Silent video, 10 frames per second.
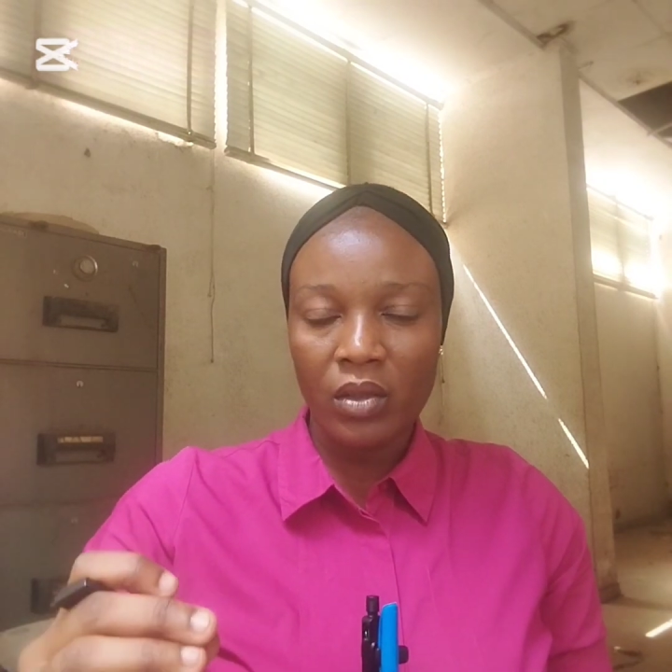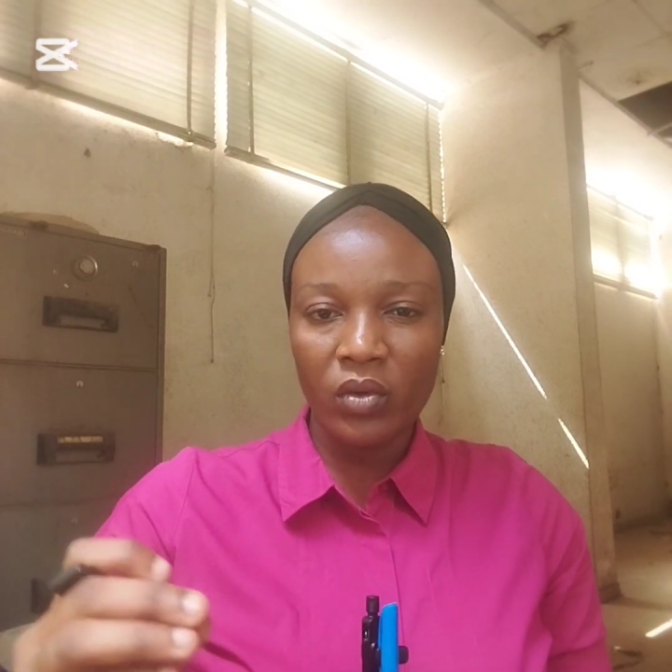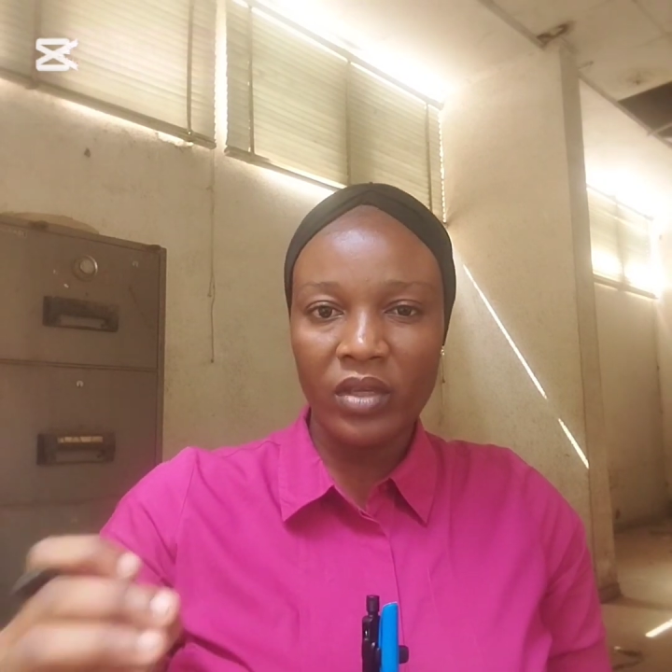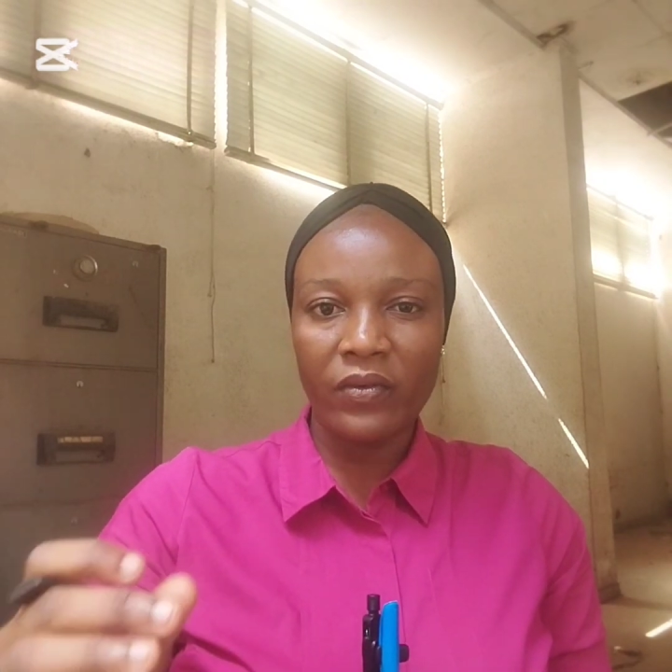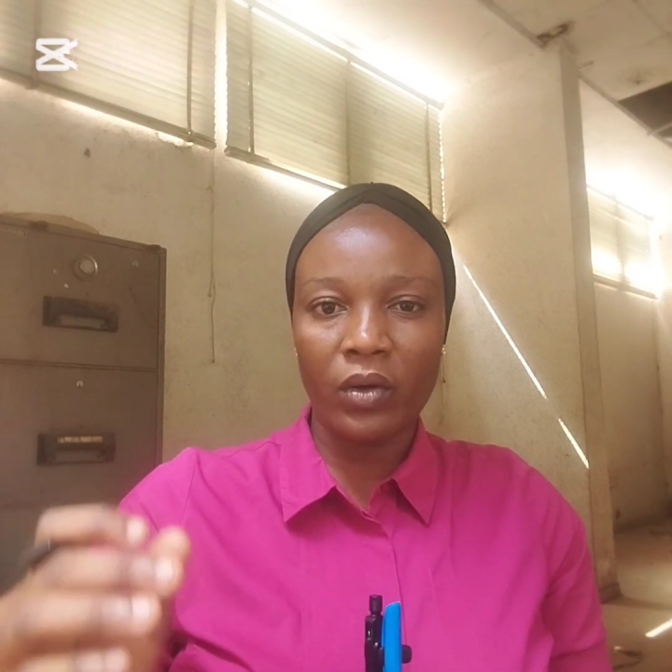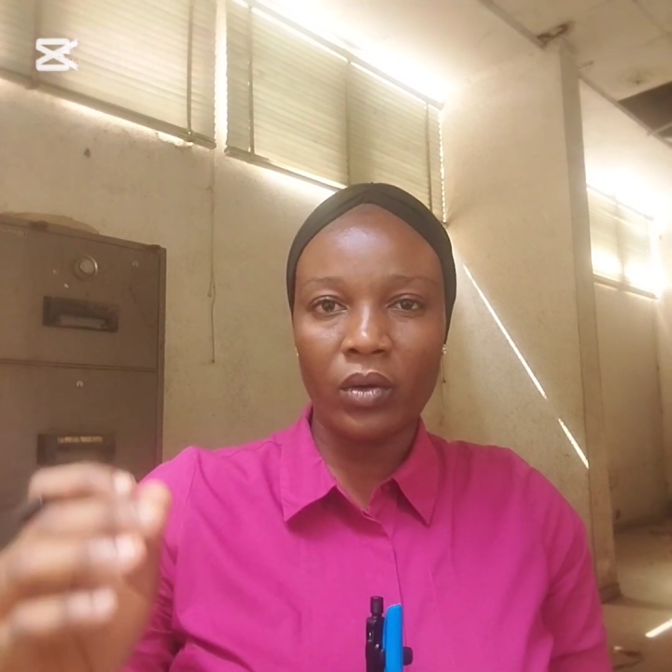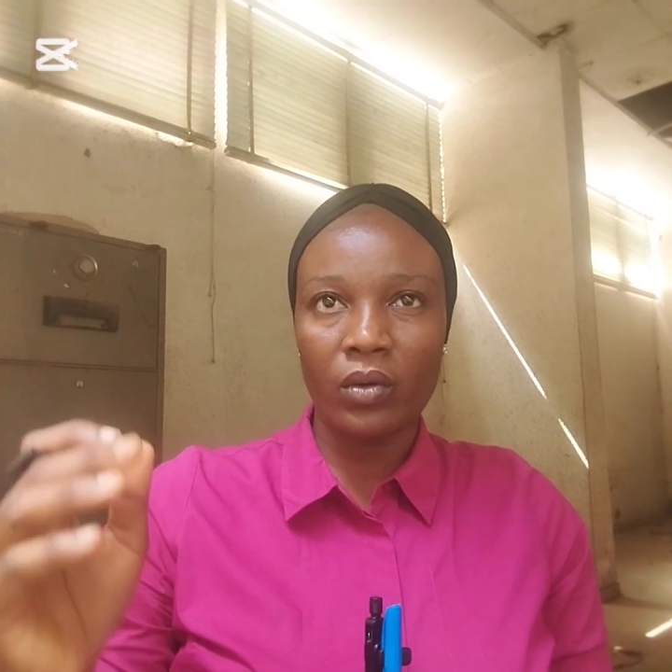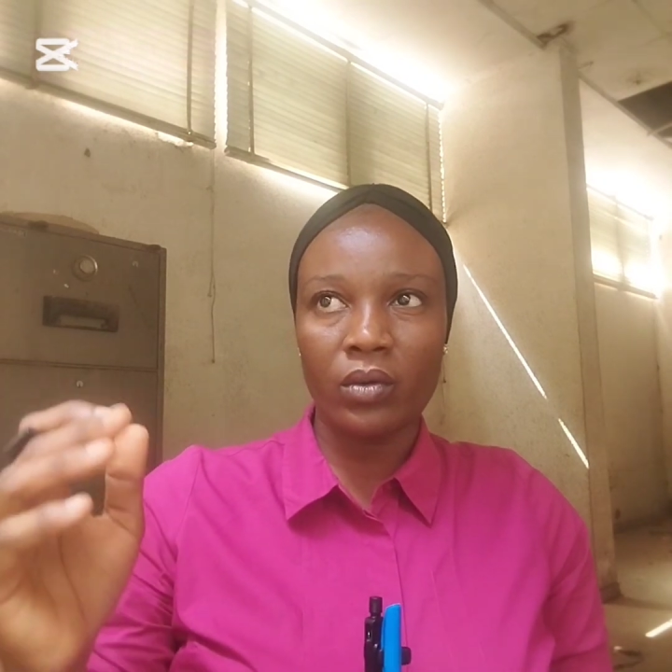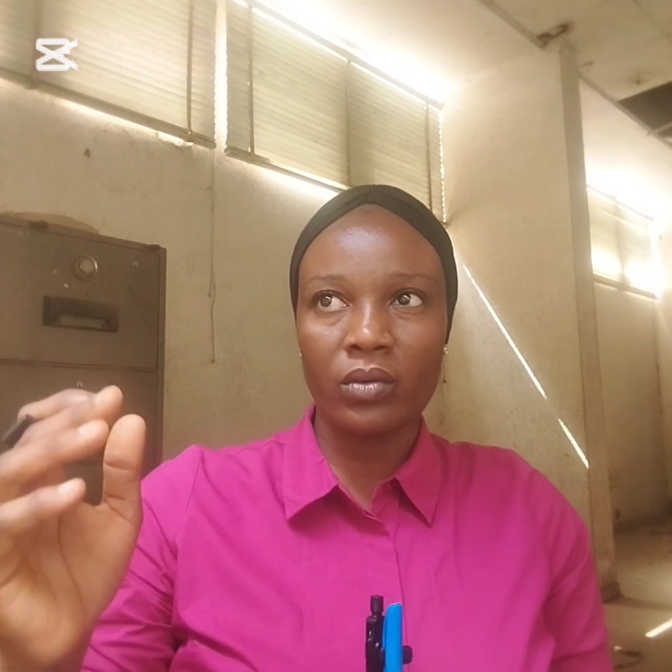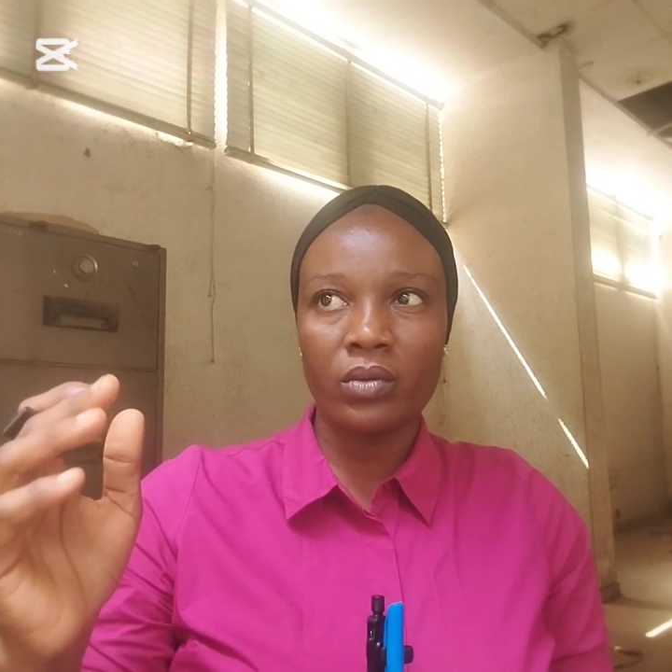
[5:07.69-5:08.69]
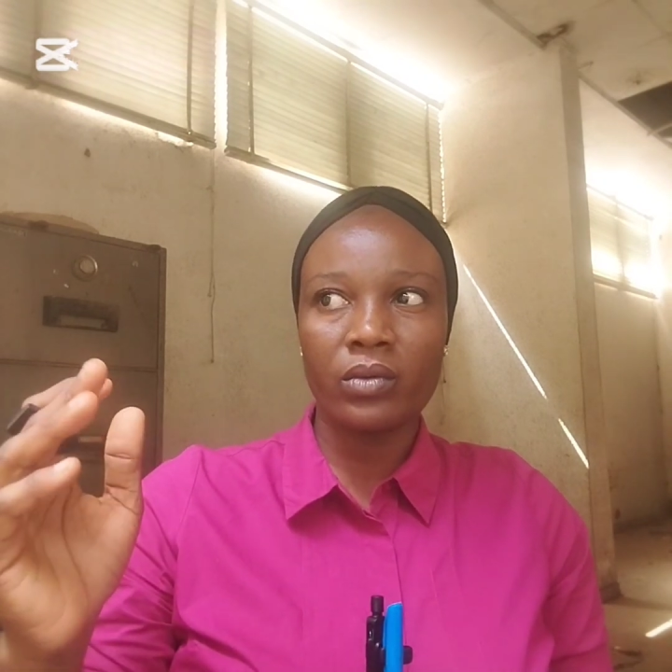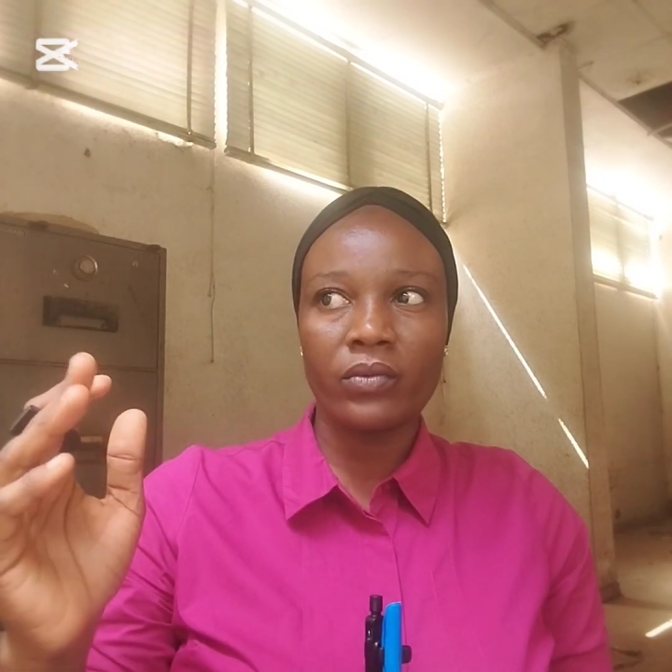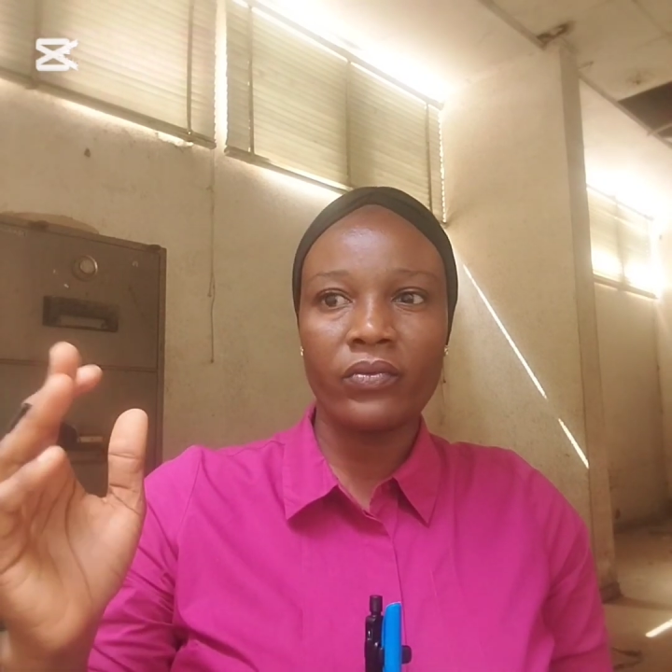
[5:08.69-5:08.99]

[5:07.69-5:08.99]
looking for